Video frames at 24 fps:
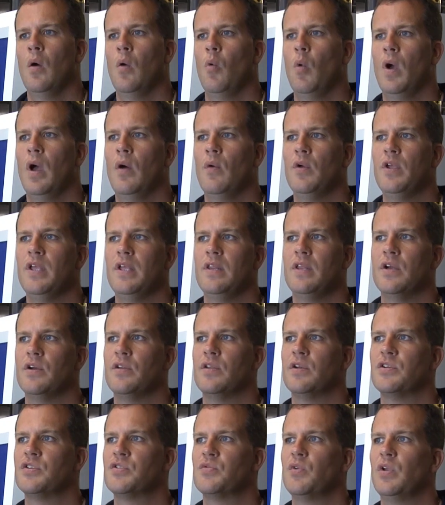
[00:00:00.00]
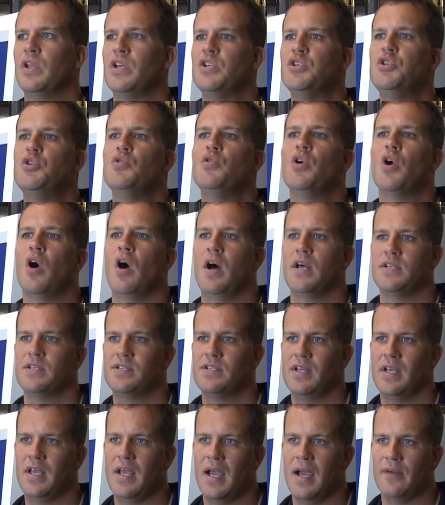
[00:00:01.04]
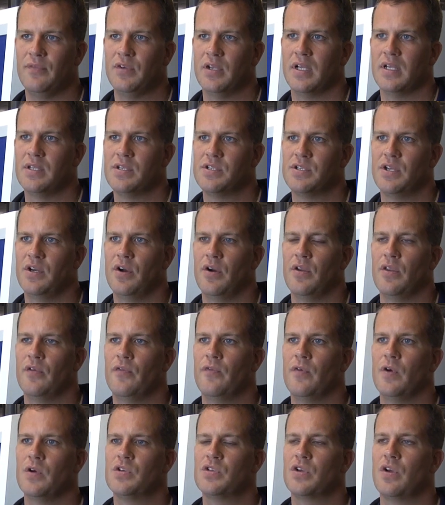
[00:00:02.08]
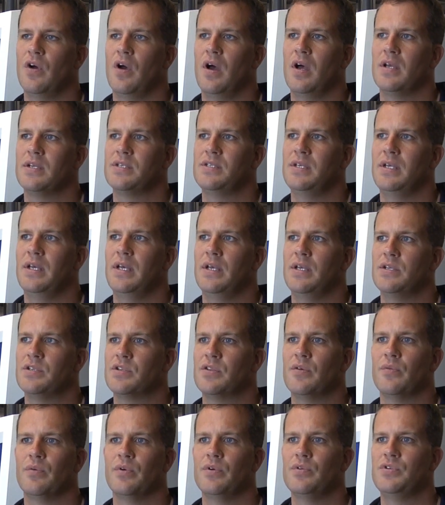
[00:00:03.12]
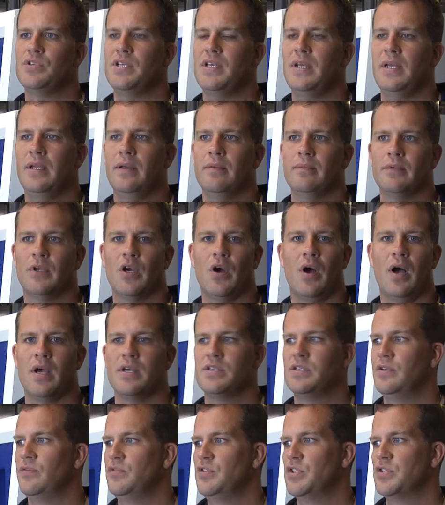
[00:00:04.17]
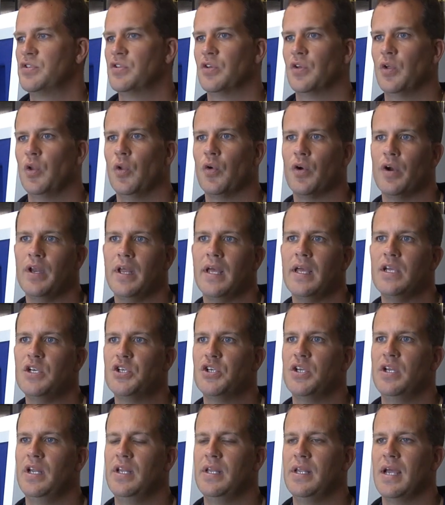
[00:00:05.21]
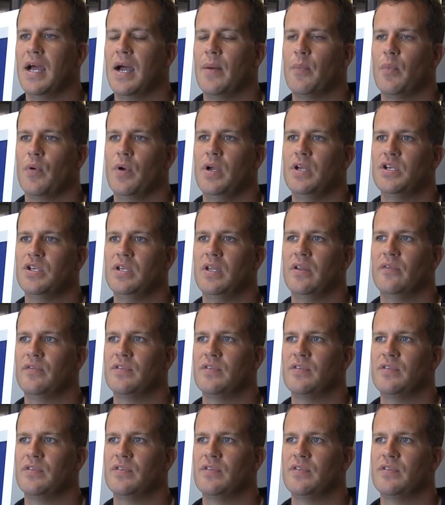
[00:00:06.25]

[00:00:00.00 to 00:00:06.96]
Well, there's really 2 costs that you have to consider. The first cost is the routine cost of just the chlorination and the operation of the